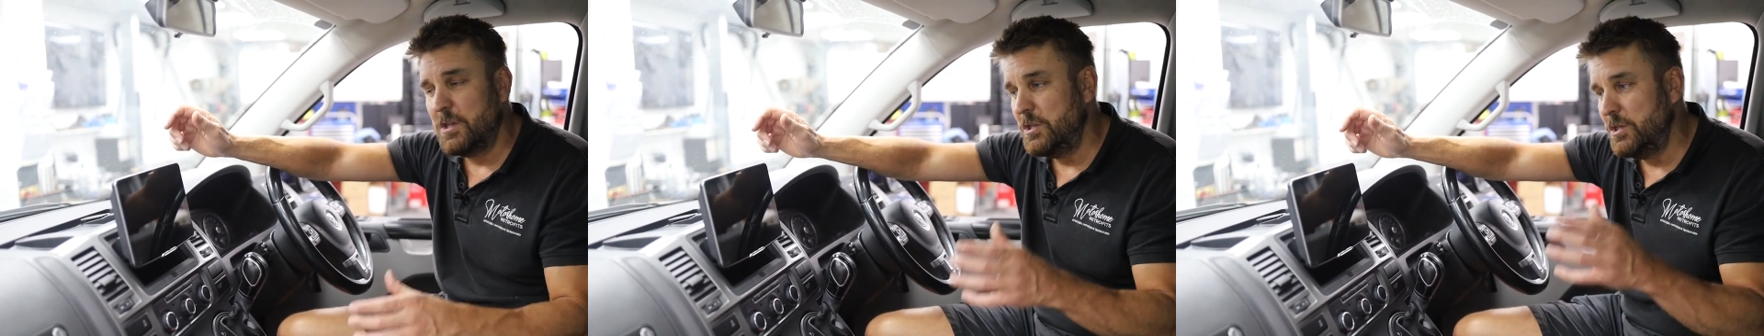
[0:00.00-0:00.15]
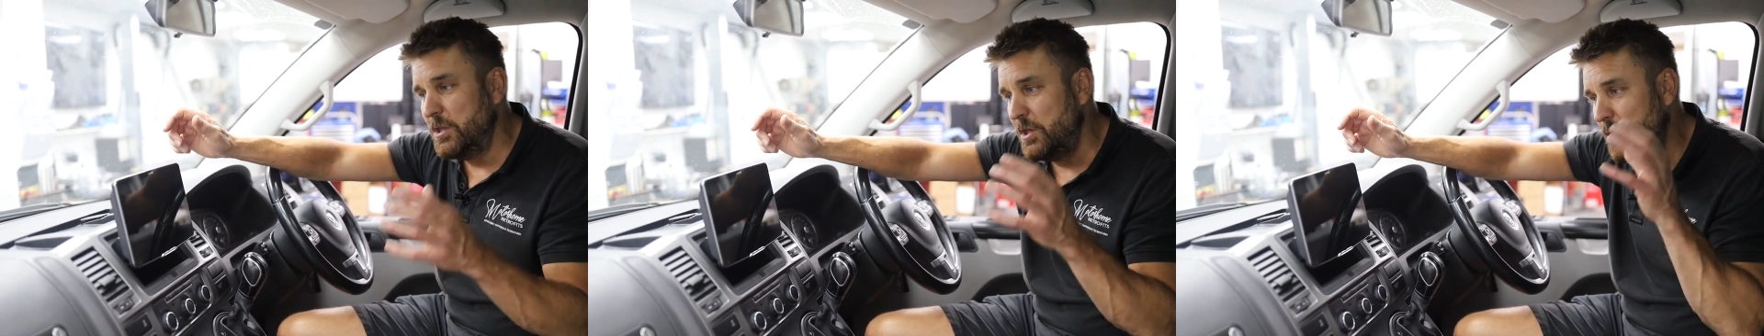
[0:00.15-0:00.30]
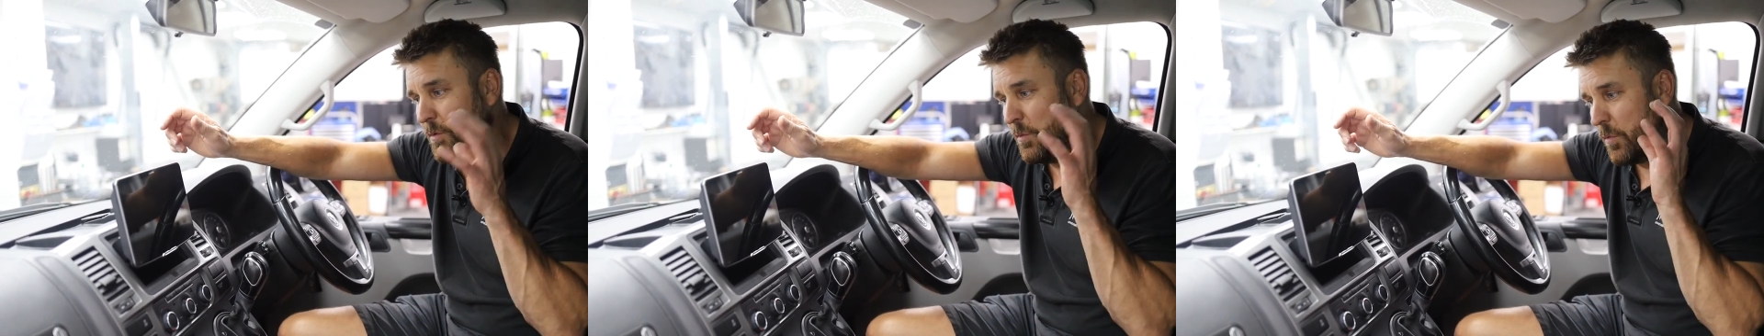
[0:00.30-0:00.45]

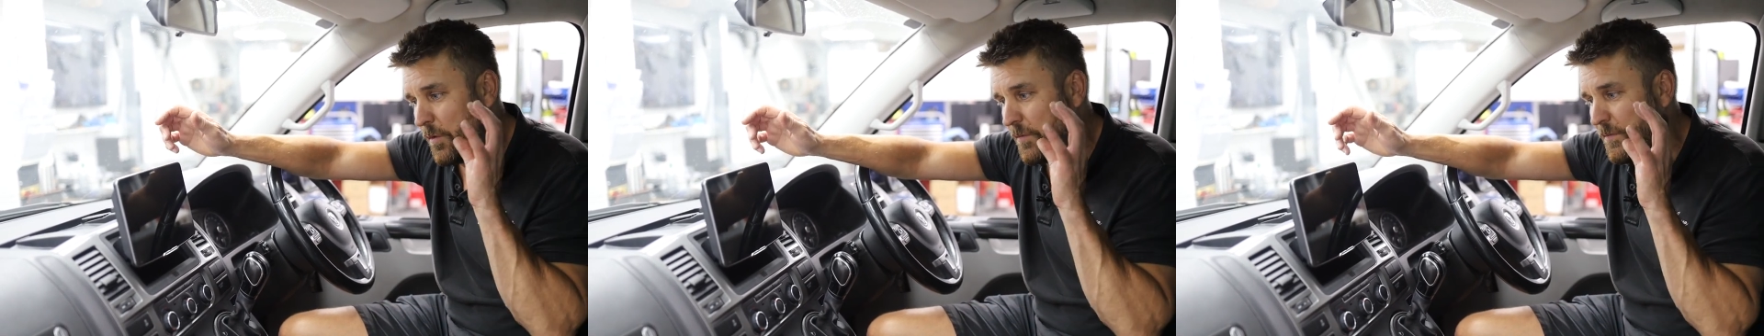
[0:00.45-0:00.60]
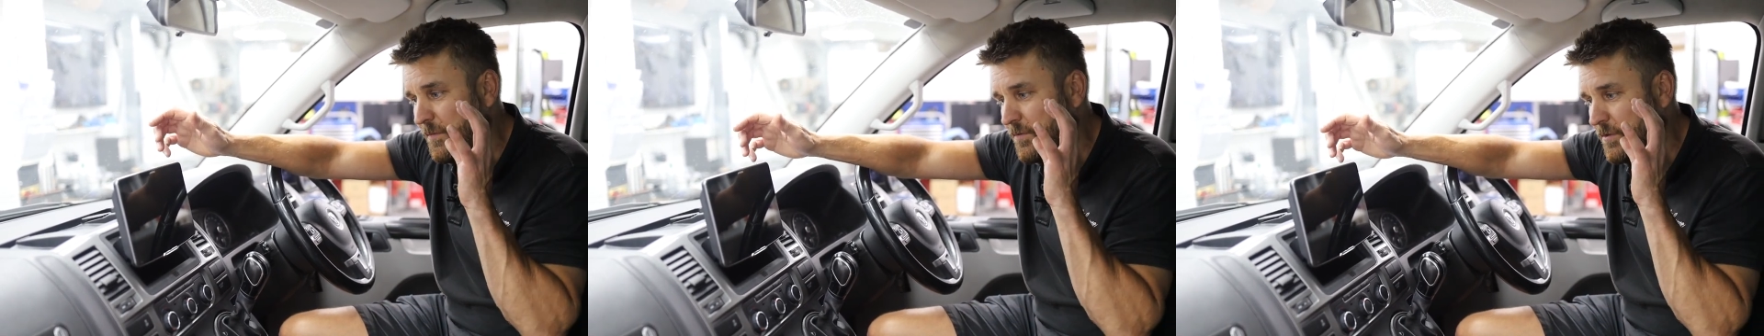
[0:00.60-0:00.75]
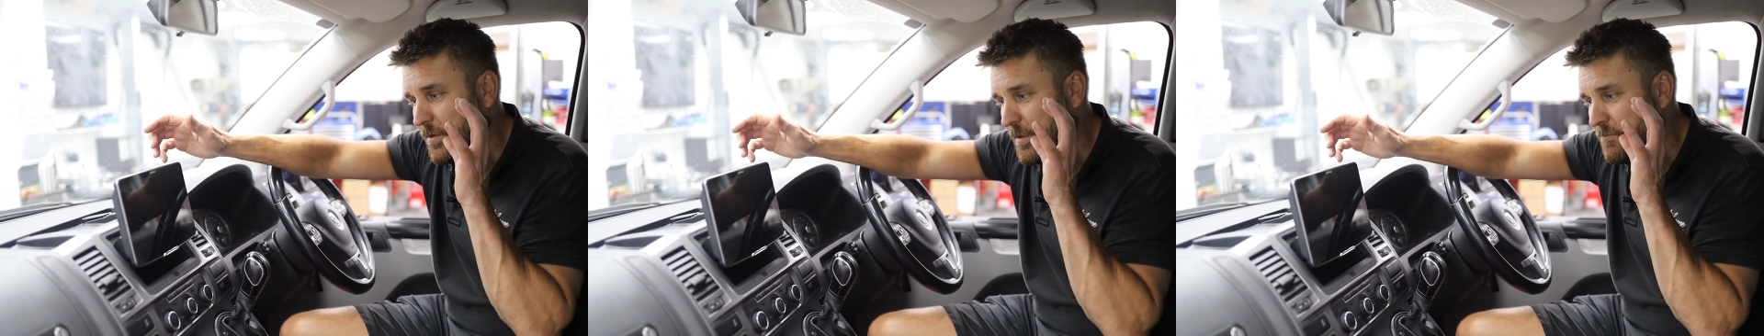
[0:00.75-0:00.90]
you
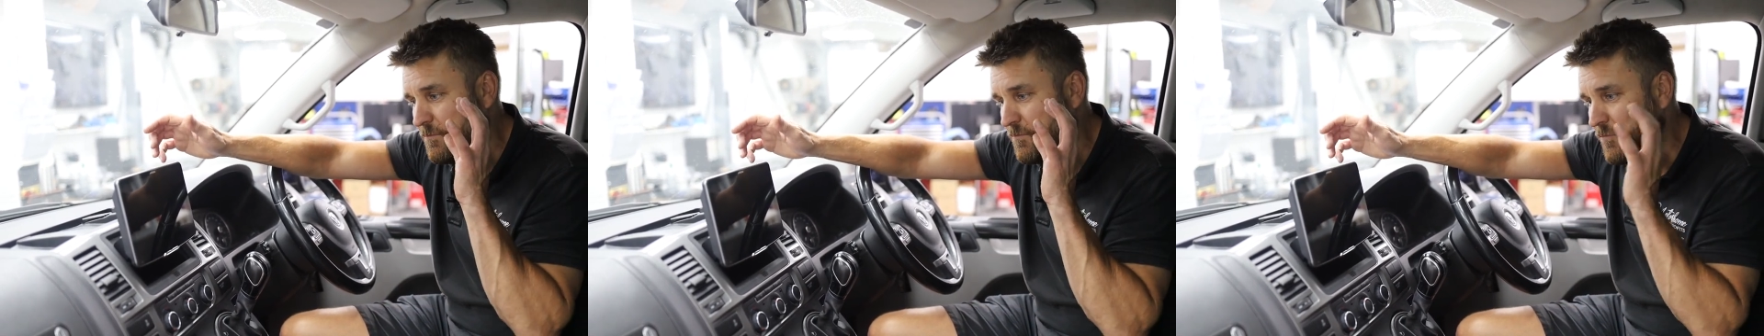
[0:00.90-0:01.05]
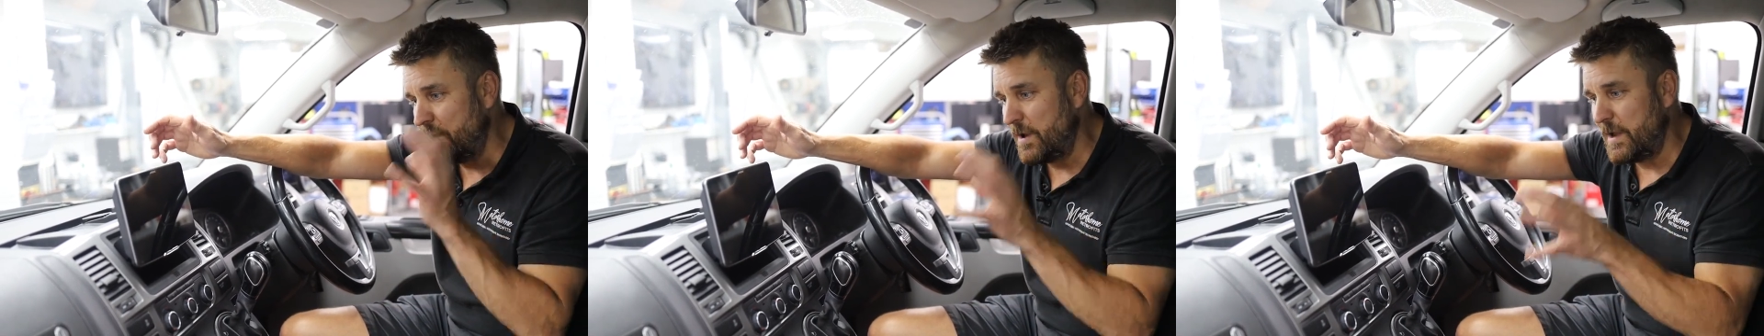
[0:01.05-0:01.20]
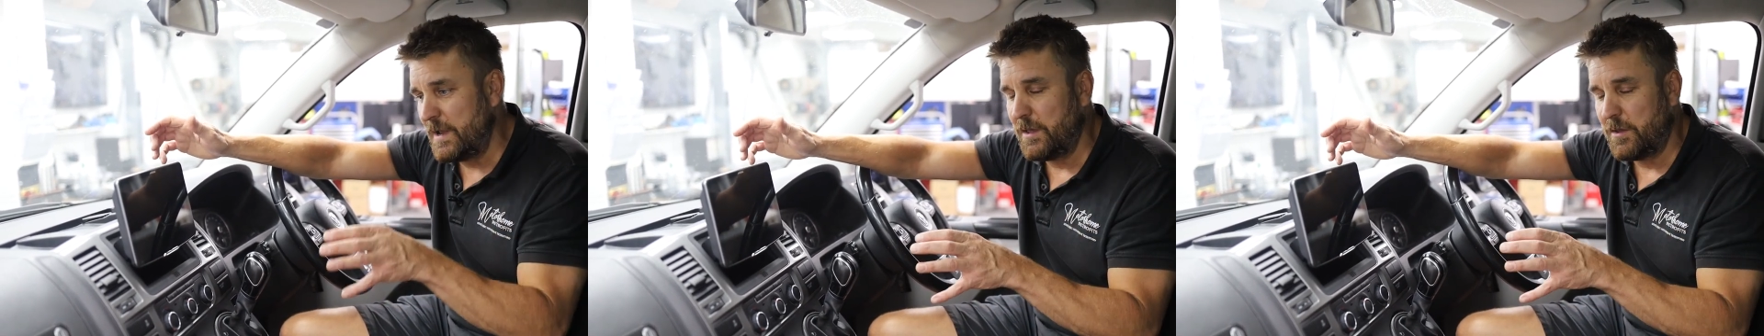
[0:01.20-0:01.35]
want some
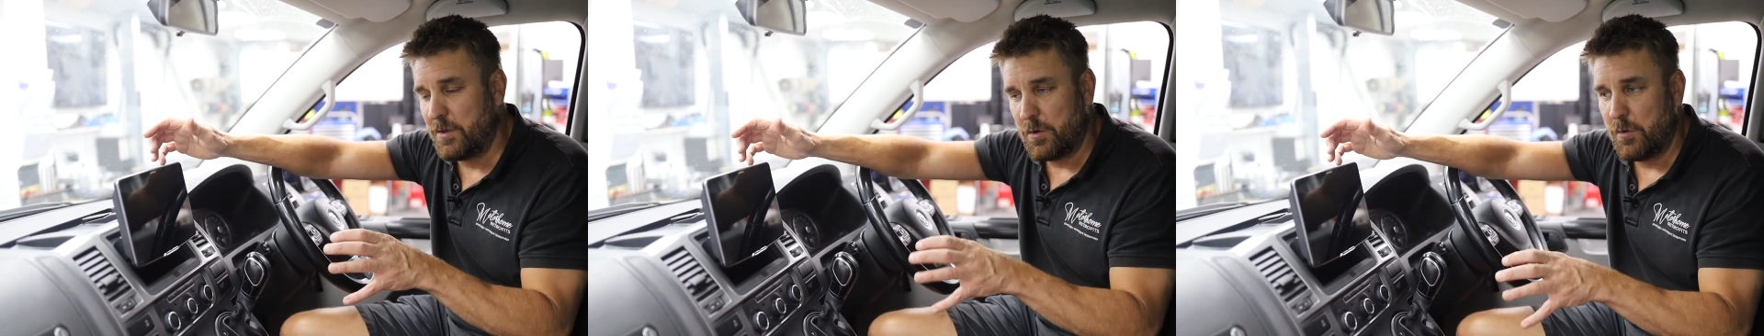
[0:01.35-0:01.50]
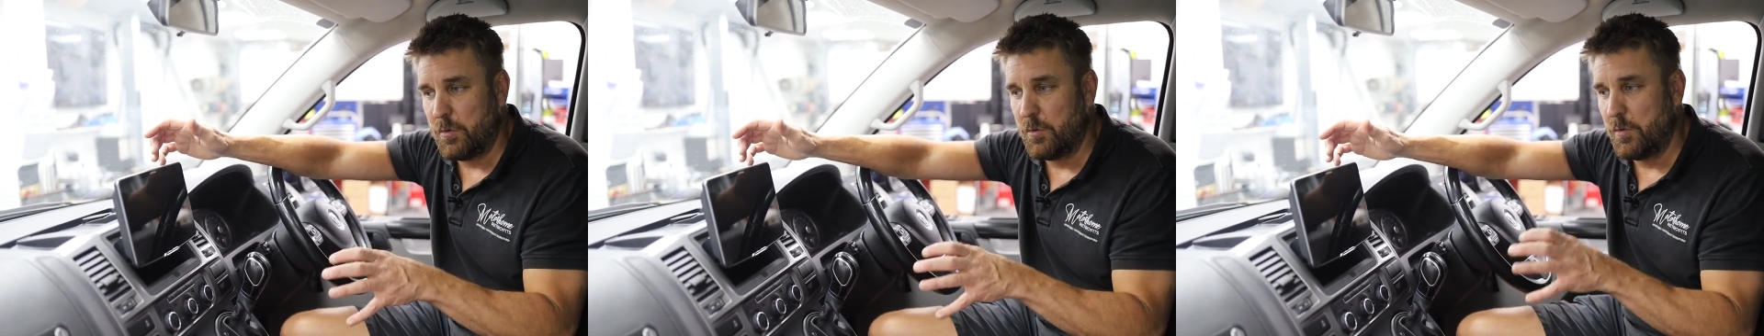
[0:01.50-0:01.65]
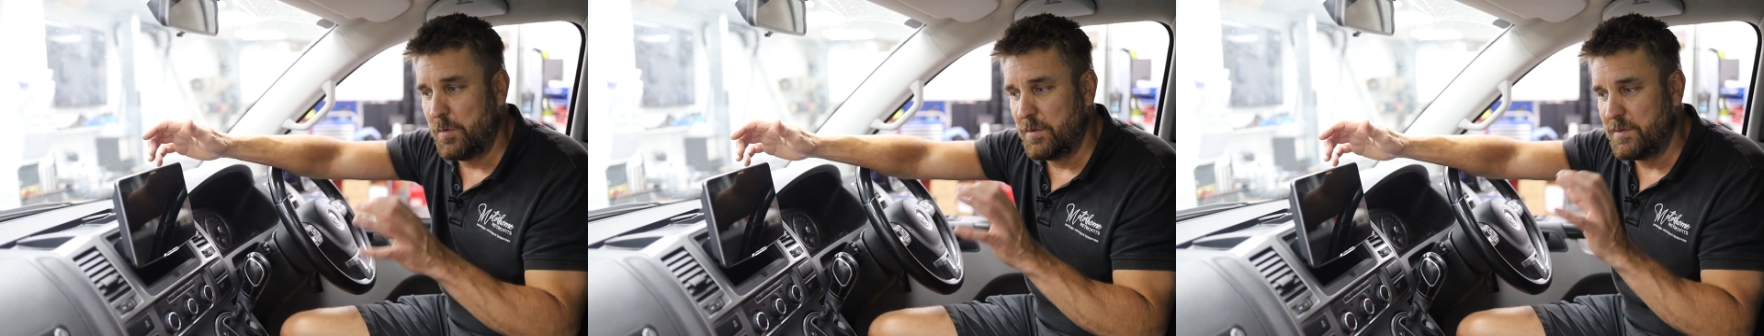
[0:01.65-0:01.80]
really
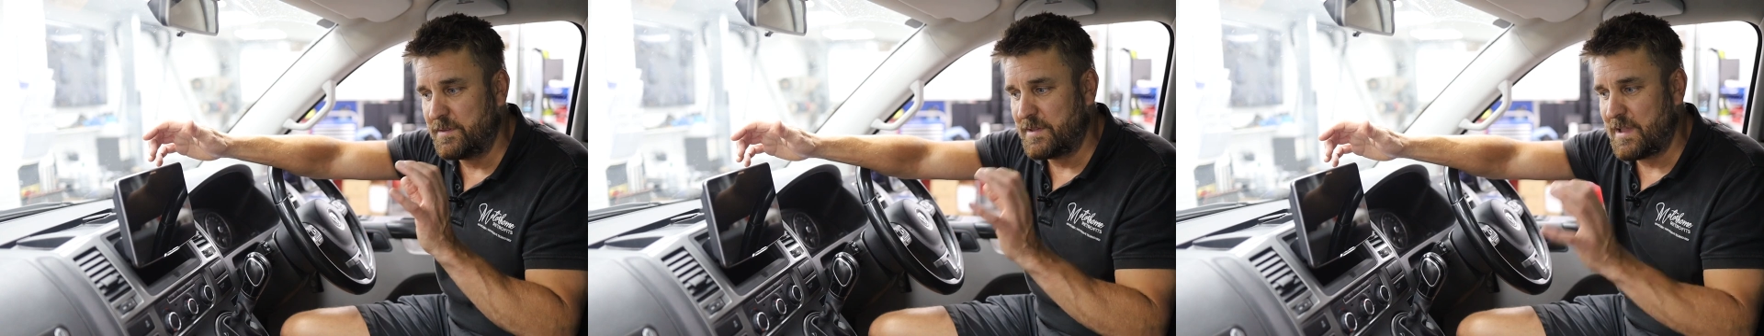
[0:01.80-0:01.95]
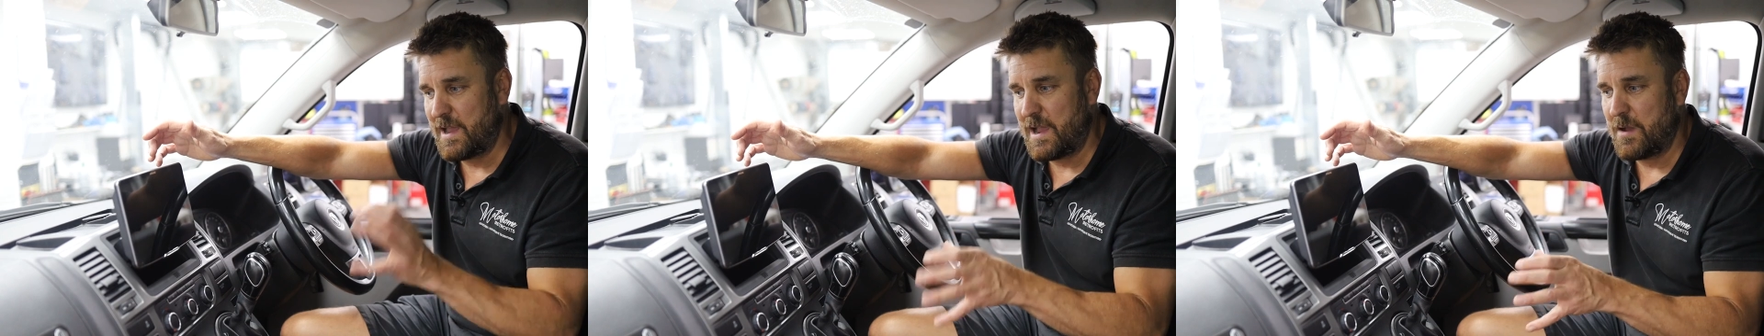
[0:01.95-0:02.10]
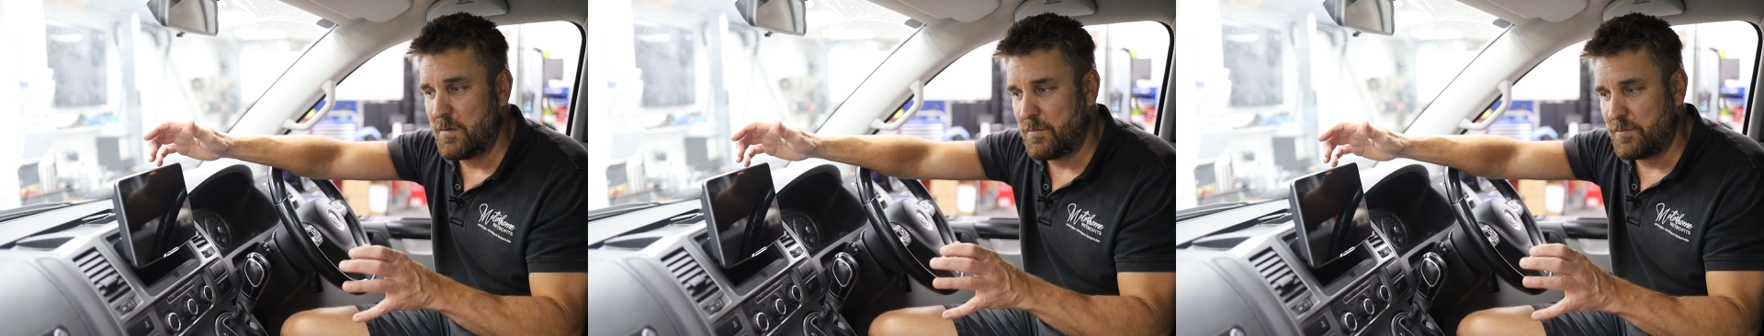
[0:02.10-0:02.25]
cool
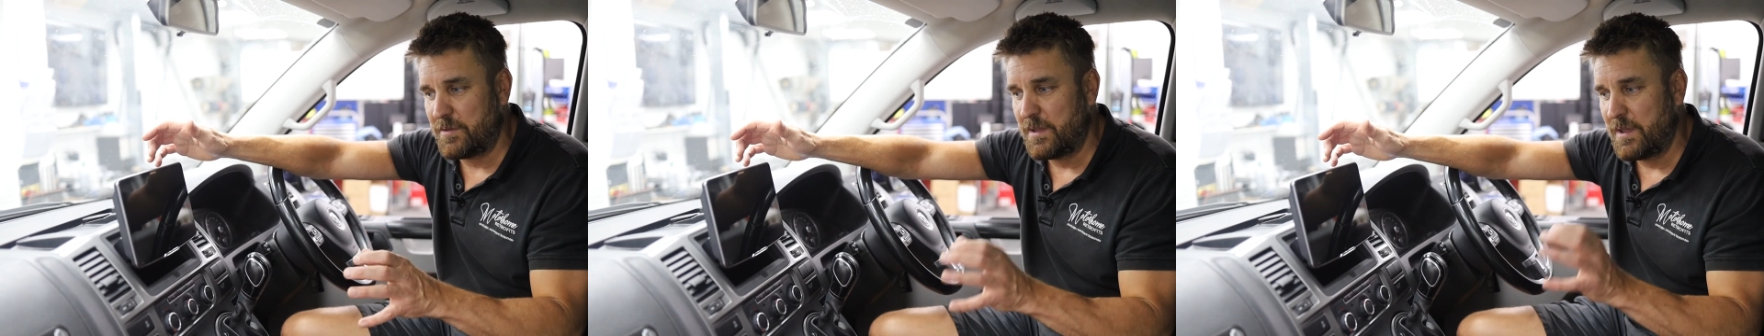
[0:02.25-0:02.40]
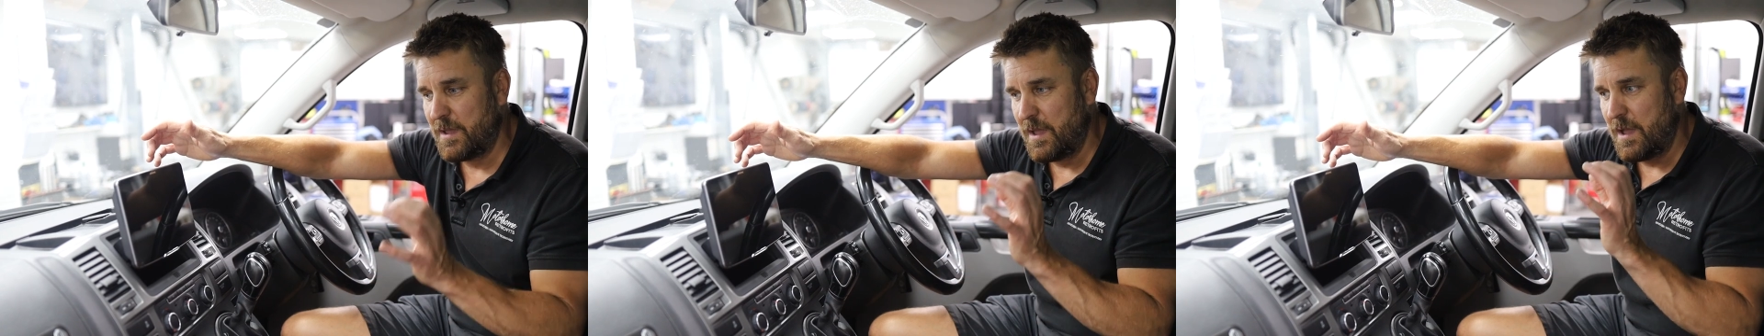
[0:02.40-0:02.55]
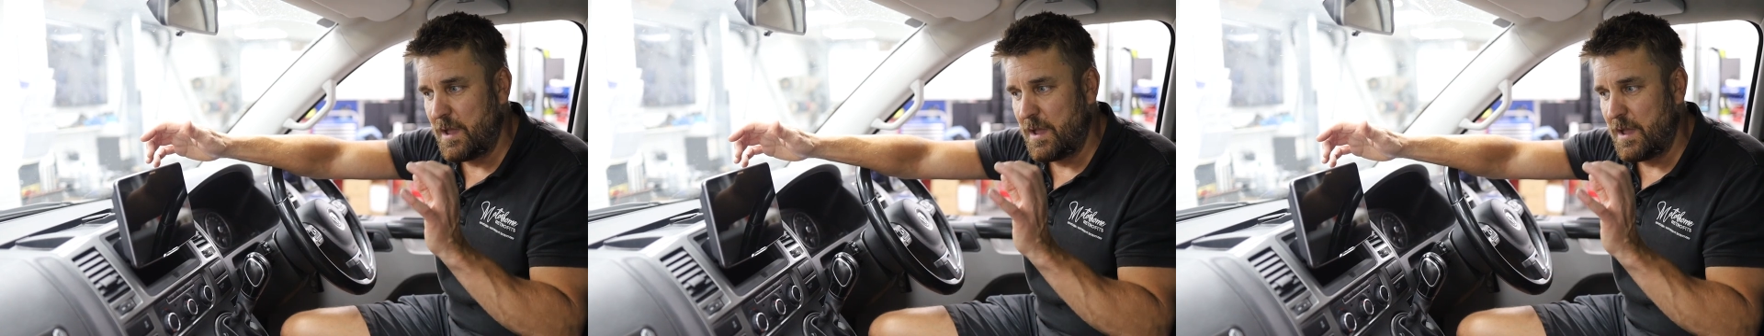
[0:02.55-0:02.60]
sound